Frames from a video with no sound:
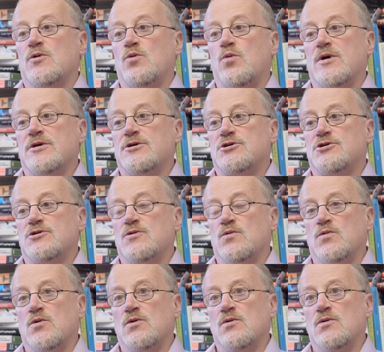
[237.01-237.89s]
which
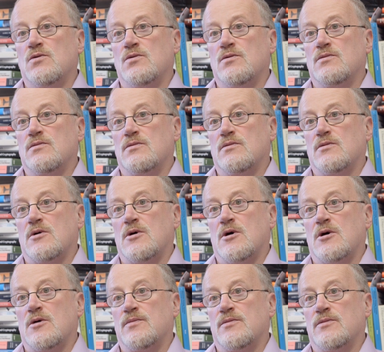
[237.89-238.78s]
will
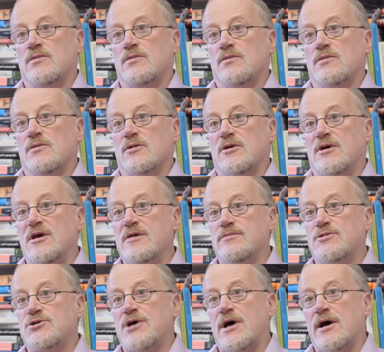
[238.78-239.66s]

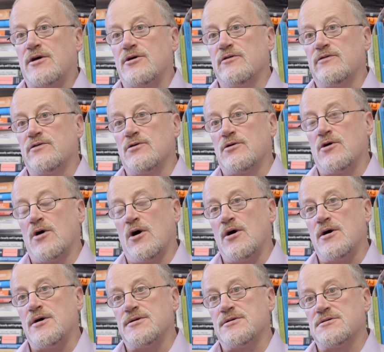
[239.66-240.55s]
keep track of your
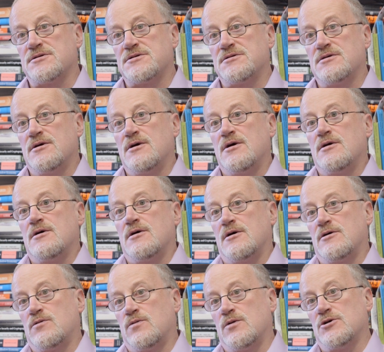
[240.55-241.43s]
coins
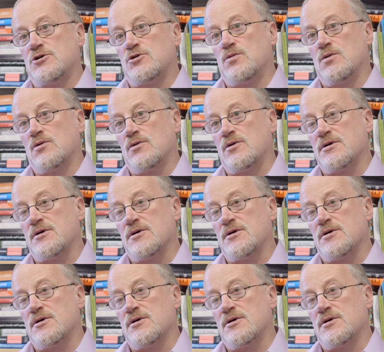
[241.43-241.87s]
and which will